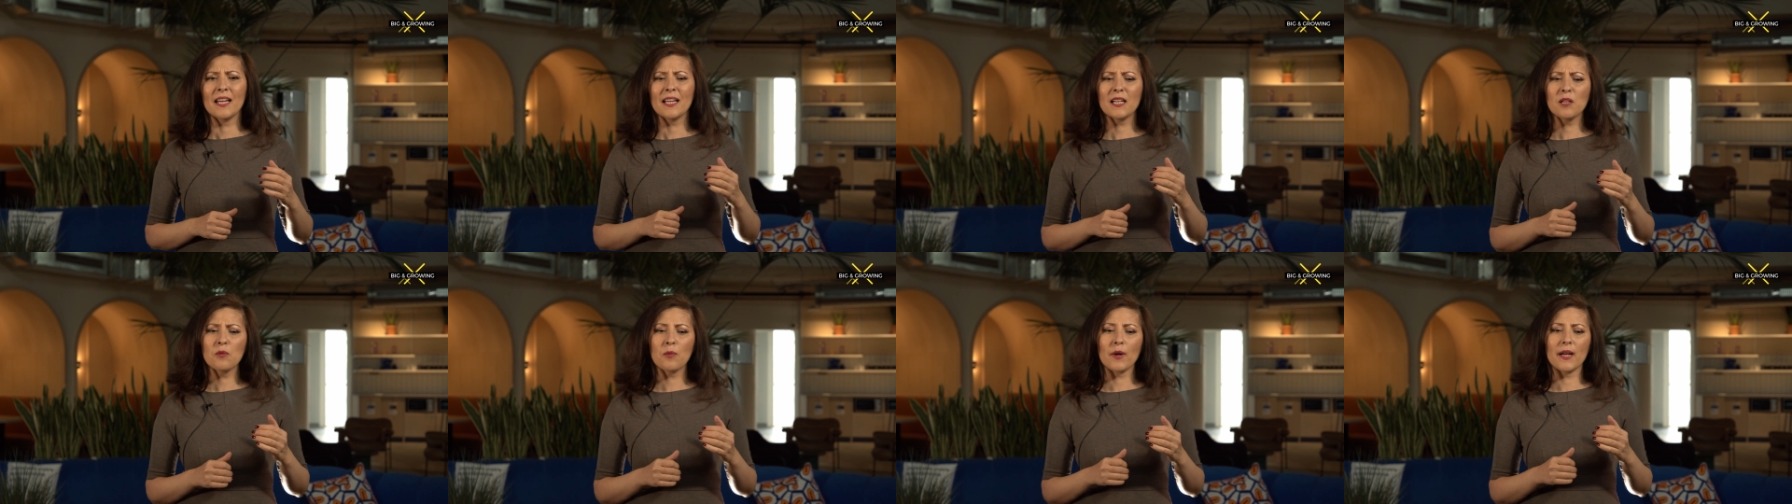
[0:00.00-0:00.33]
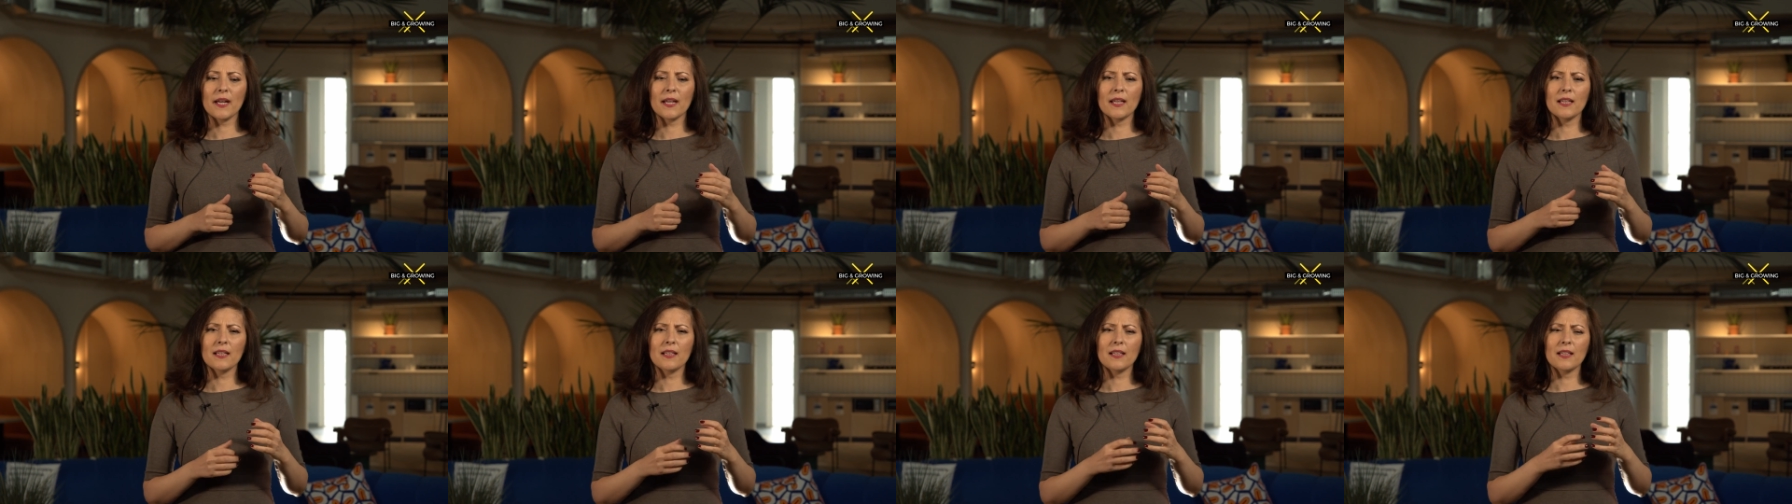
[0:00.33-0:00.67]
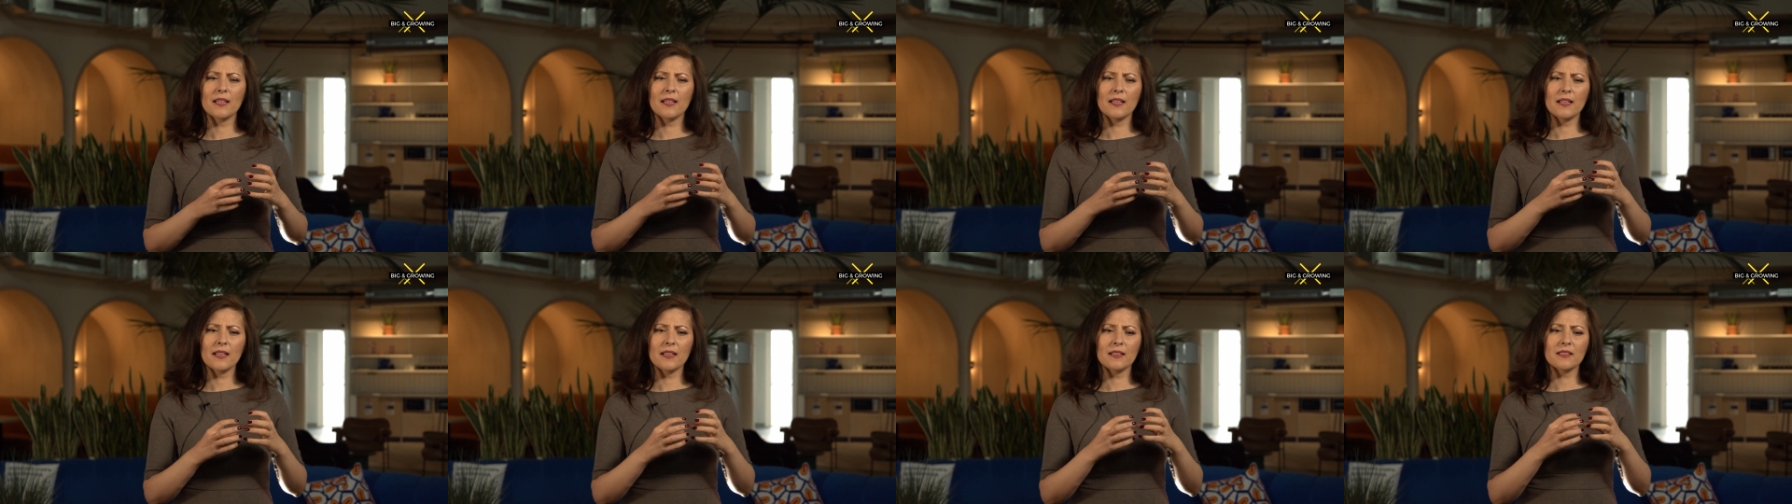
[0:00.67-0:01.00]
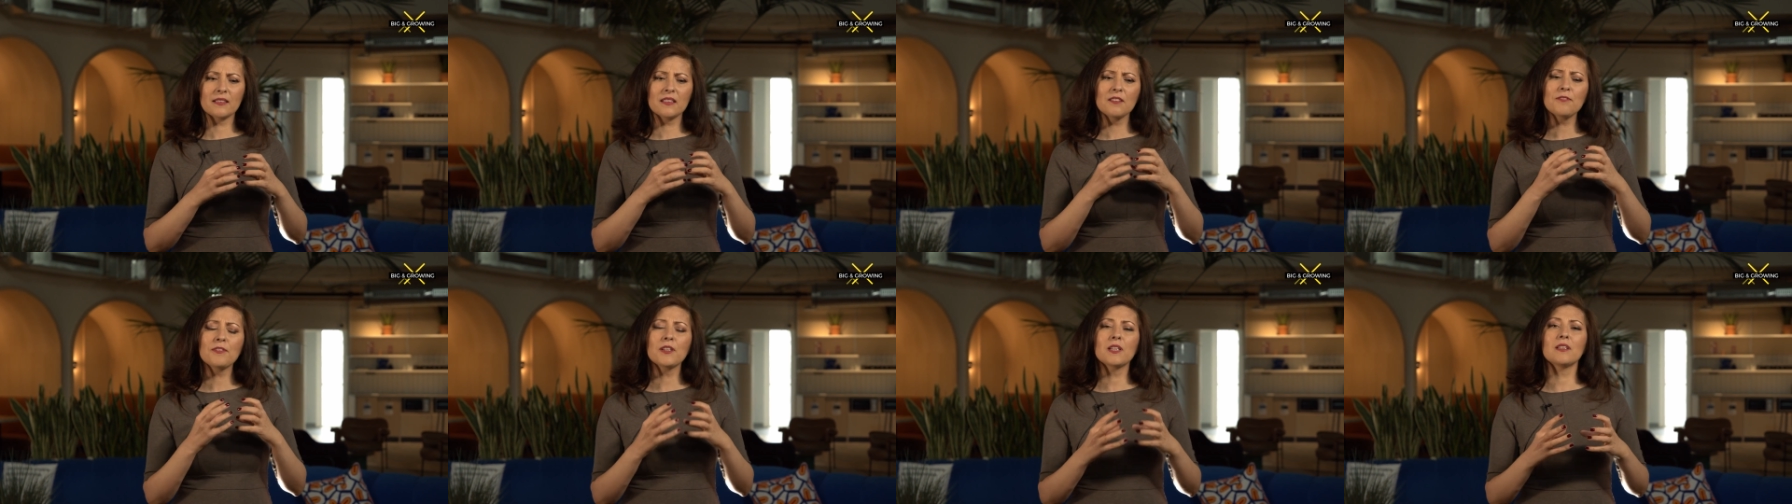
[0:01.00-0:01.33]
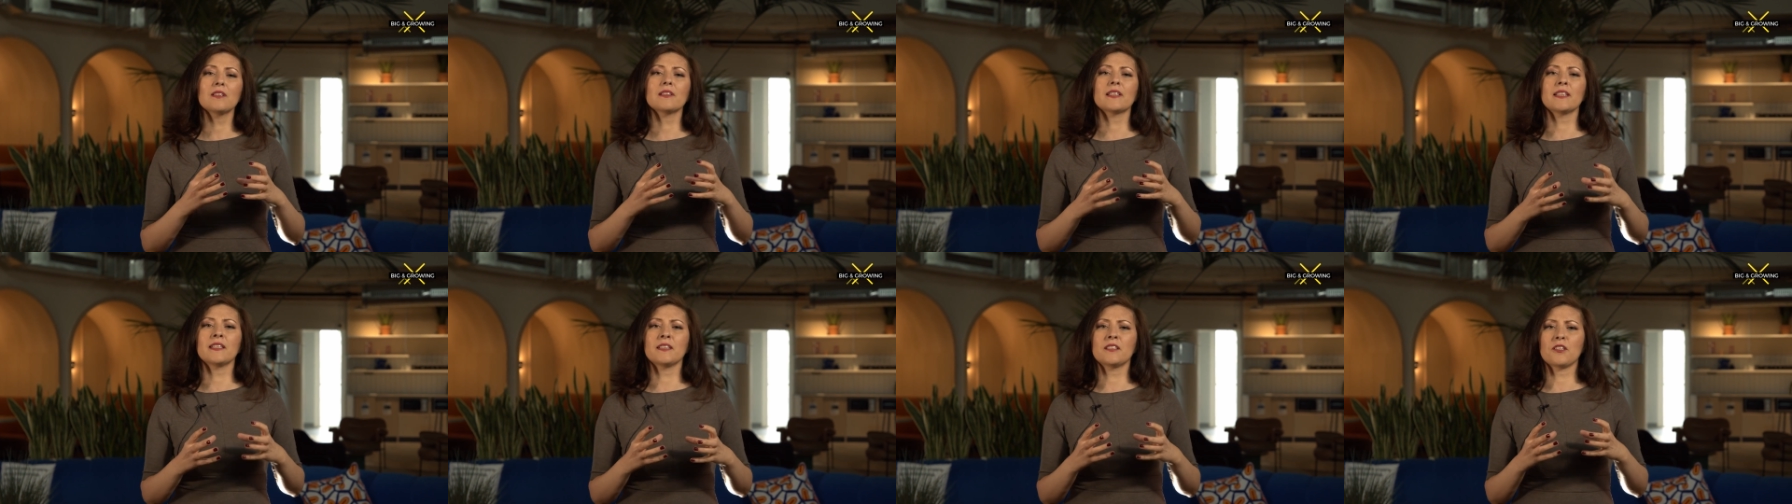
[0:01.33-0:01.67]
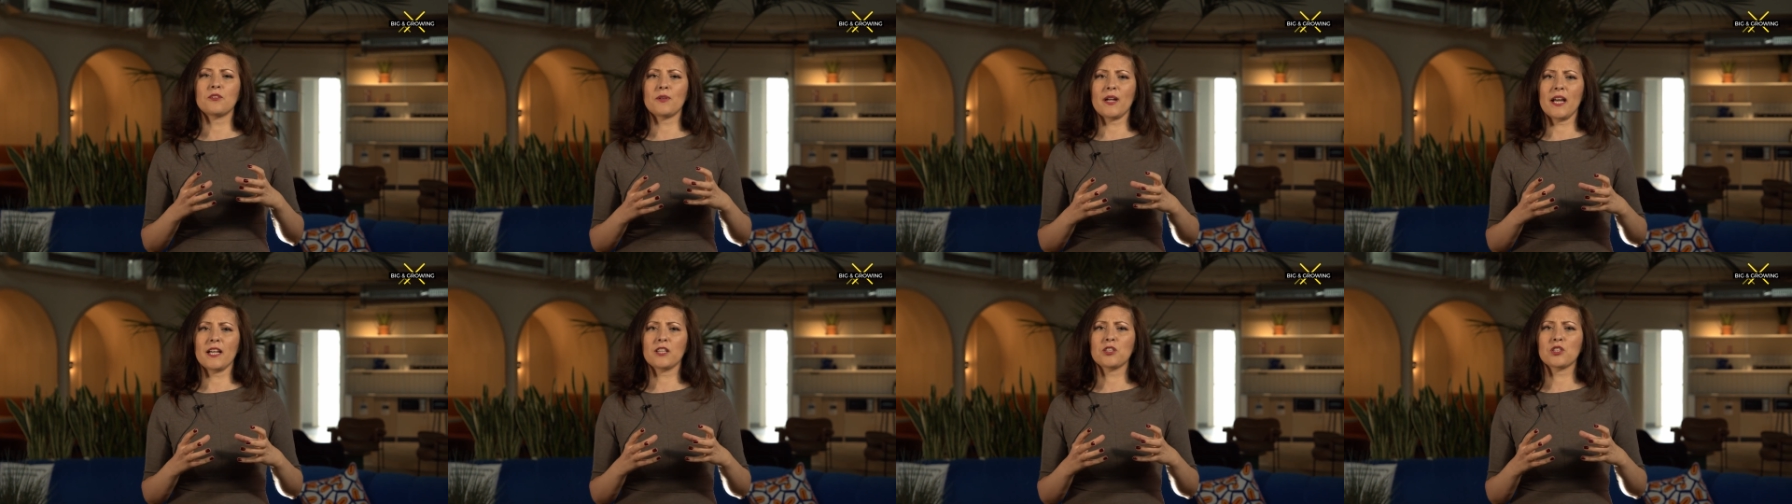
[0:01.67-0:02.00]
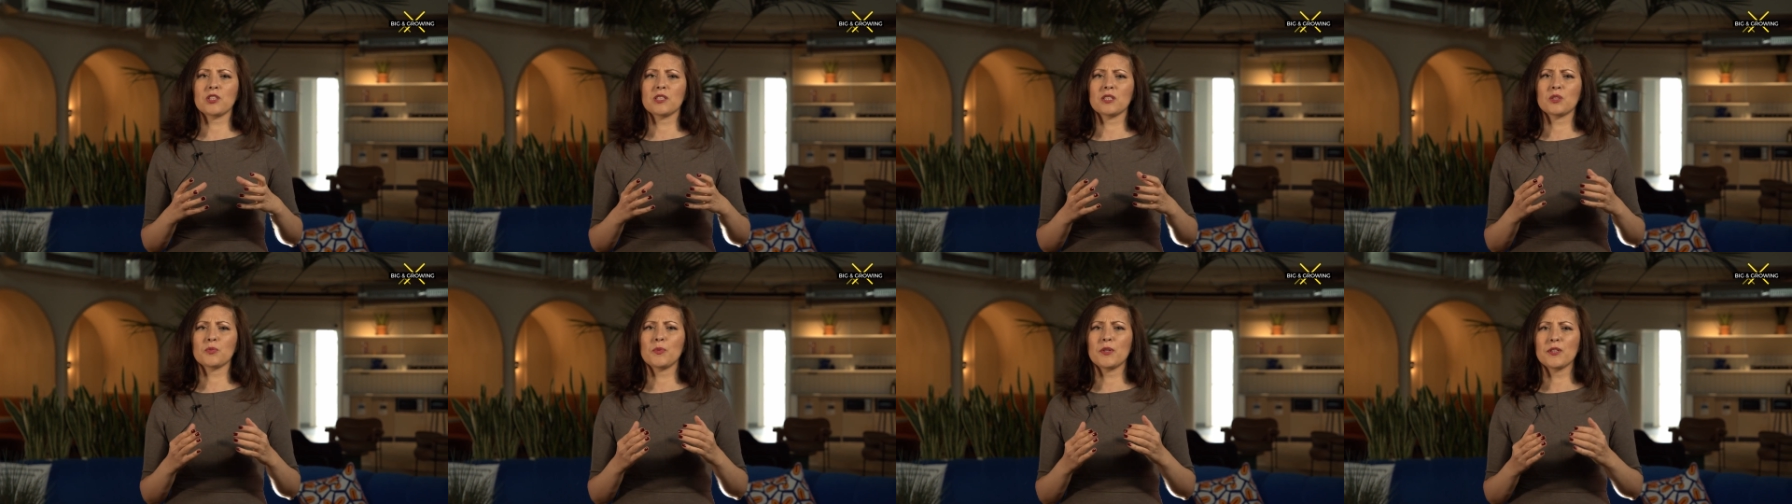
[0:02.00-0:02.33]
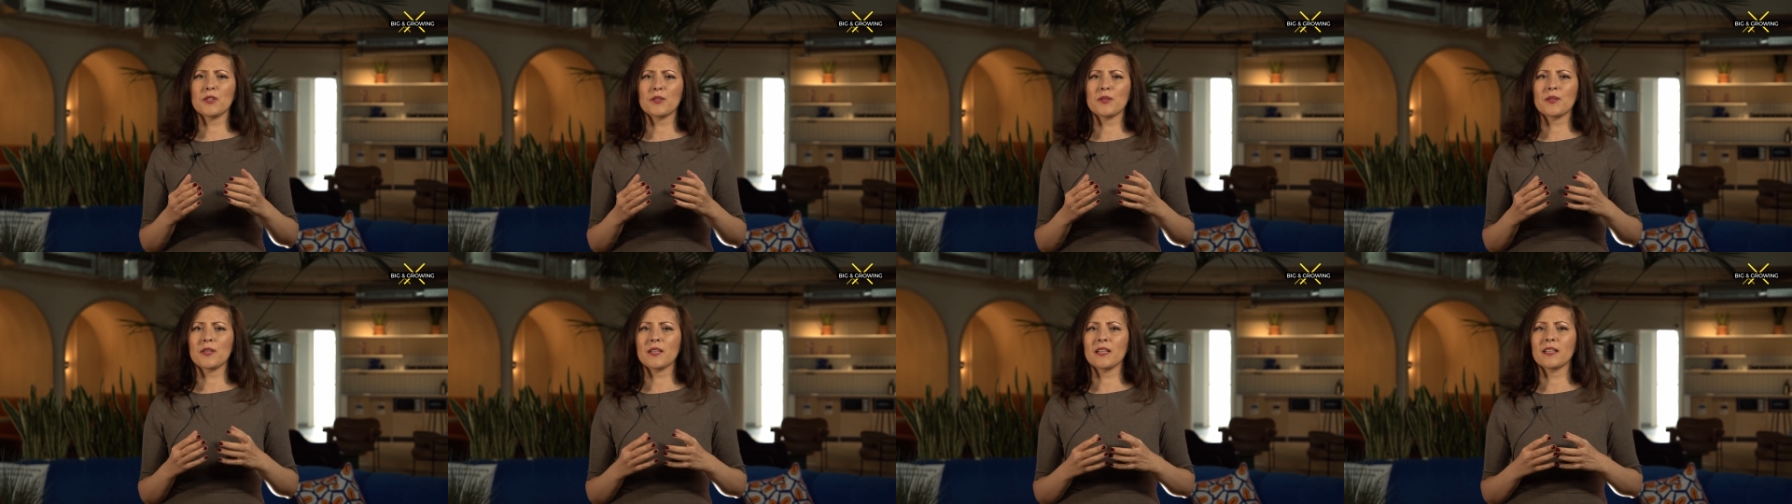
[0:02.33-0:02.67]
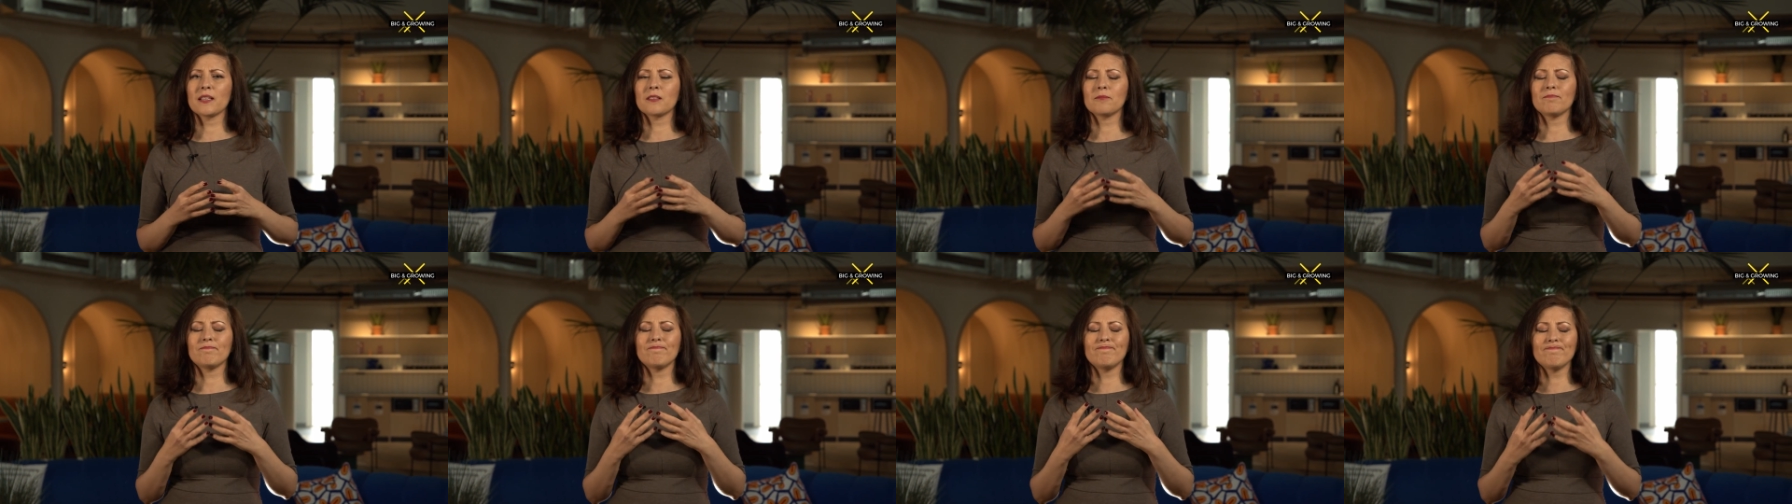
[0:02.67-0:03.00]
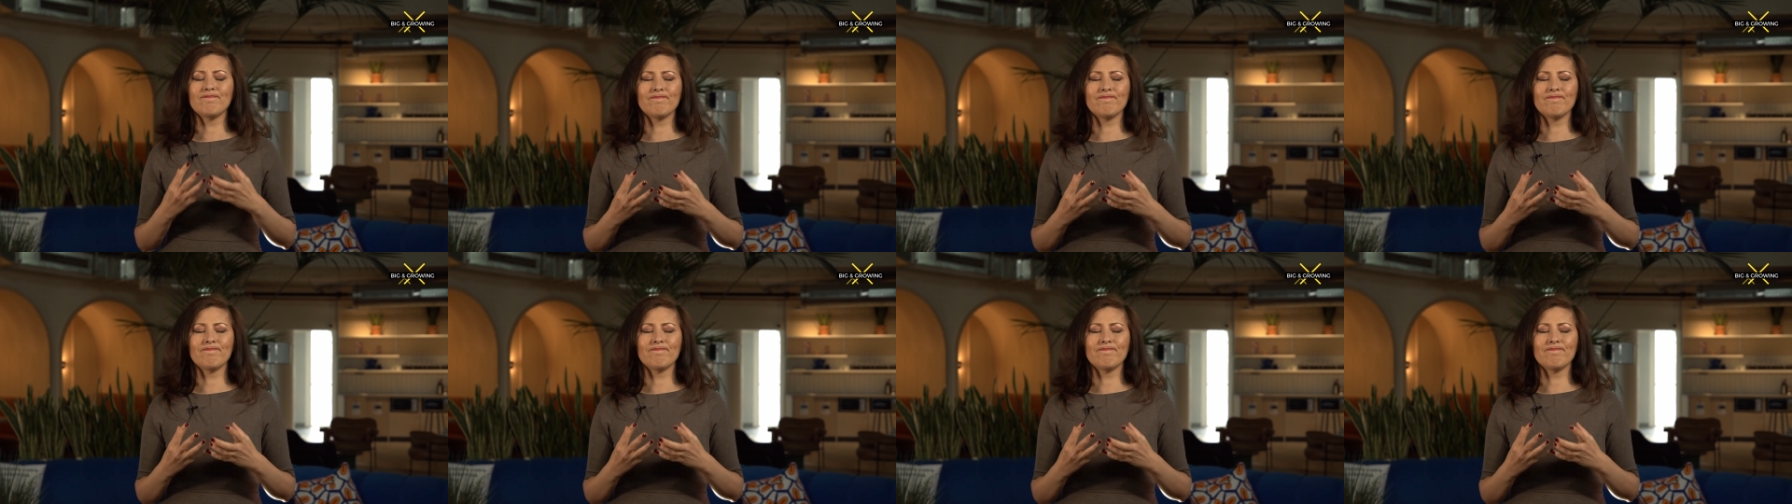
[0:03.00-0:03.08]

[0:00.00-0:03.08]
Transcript: Anyway, difficult interactions where you think,